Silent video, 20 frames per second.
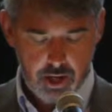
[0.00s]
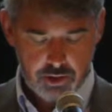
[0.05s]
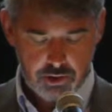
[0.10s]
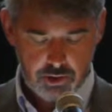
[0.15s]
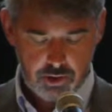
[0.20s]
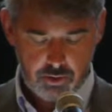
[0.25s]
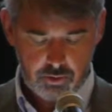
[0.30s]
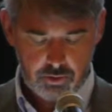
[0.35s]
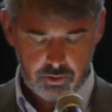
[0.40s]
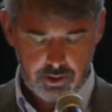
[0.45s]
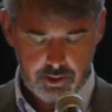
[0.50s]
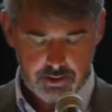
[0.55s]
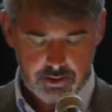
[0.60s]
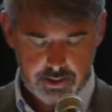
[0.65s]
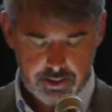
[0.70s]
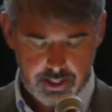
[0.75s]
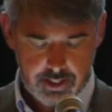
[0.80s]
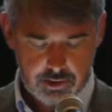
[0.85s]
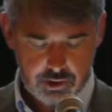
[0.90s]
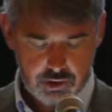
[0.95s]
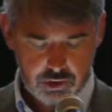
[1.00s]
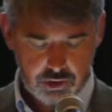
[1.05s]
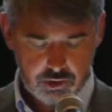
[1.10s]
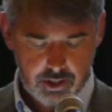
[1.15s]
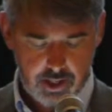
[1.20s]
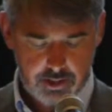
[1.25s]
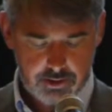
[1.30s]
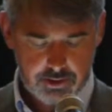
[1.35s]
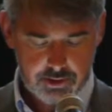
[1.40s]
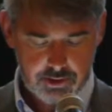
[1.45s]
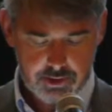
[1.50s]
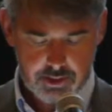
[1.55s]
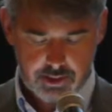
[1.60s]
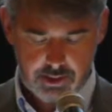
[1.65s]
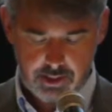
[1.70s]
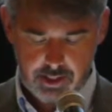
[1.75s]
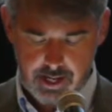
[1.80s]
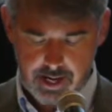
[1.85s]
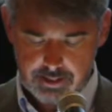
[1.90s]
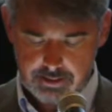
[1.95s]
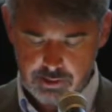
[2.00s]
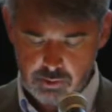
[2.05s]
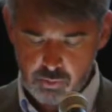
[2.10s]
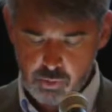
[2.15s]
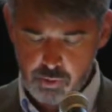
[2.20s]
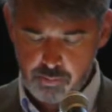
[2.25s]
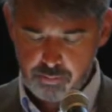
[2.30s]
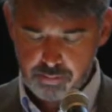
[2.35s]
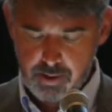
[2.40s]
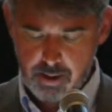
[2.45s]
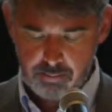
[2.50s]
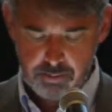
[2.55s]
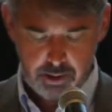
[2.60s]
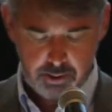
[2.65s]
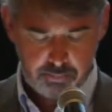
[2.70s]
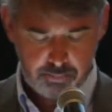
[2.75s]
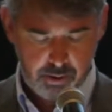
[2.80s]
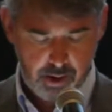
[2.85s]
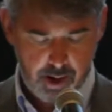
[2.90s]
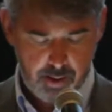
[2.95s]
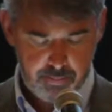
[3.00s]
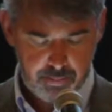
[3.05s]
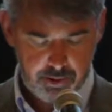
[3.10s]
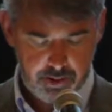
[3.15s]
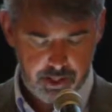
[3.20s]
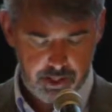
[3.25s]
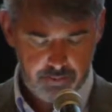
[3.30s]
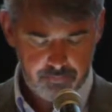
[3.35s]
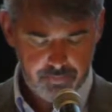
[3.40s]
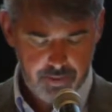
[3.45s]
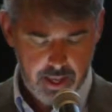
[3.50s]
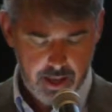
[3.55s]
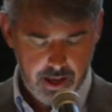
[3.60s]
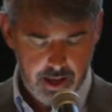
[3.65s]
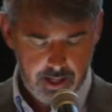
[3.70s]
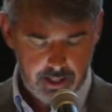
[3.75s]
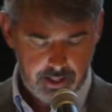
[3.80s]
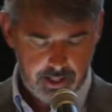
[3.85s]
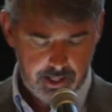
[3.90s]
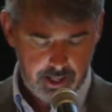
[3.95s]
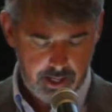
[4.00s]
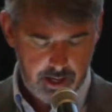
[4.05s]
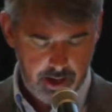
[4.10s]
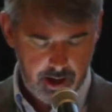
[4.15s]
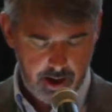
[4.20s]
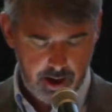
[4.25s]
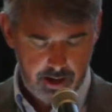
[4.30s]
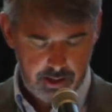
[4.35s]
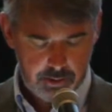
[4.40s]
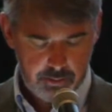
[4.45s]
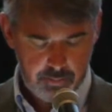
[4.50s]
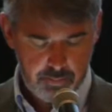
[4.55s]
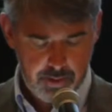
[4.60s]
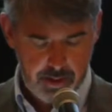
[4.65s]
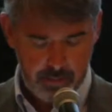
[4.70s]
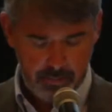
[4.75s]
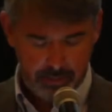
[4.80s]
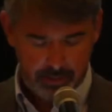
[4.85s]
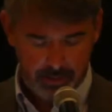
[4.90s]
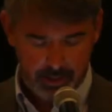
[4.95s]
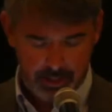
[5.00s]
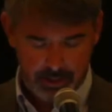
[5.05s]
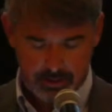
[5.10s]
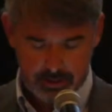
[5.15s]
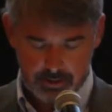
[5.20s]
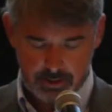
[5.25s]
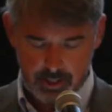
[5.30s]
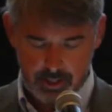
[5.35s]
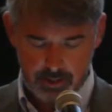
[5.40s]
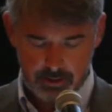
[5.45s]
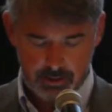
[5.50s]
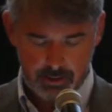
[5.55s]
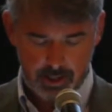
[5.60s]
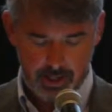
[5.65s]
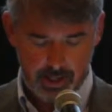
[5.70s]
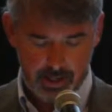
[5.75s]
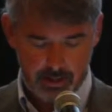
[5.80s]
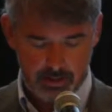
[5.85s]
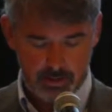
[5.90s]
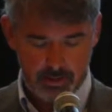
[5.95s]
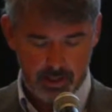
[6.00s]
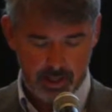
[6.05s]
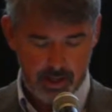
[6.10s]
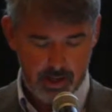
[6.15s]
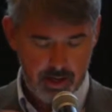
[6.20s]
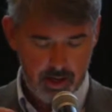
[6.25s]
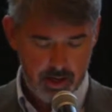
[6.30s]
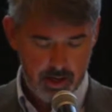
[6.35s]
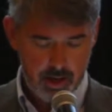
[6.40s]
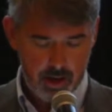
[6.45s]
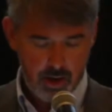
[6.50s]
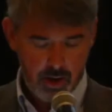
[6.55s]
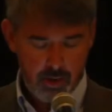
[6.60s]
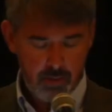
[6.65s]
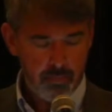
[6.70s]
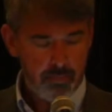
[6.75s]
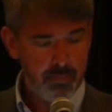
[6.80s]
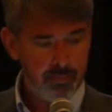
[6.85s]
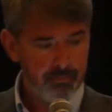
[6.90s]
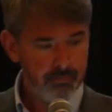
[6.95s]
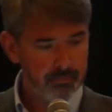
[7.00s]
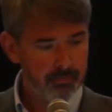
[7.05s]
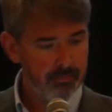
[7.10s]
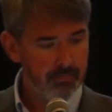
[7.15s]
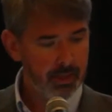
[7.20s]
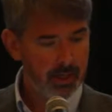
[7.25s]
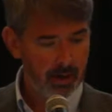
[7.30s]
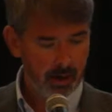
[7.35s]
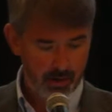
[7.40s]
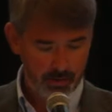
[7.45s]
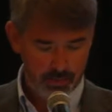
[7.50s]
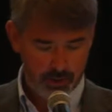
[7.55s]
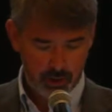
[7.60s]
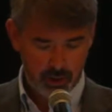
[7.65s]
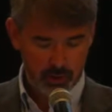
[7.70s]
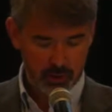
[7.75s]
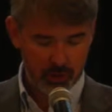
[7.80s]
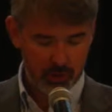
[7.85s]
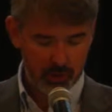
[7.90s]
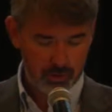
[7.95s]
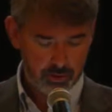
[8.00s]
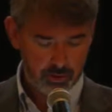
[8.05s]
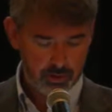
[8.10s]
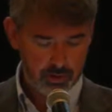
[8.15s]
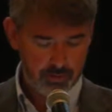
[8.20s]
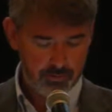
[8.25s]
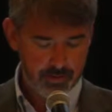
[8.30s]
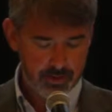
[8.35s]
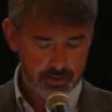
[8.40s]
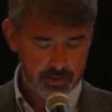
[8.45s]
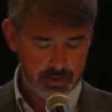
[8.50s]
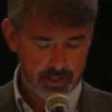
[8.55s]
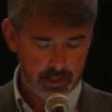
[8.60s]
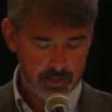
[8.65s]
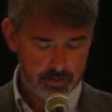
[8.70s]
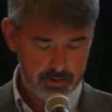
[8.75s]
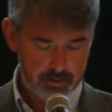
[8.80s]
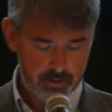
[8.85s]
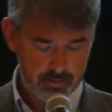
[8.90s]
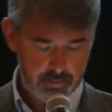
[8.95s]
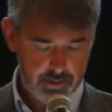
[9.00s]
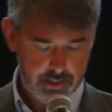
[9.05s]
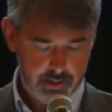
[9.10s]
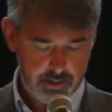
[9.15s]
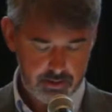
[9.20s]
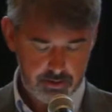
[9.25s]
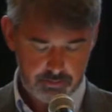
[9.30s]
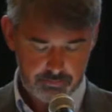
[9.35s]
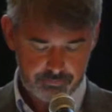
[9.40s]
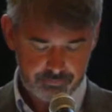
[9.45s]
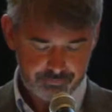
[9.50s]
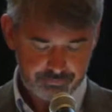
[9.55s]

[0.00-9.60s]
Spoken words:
So it says, trusts connected with public property cannot be placed entirely beyond the control of the state. Sorry about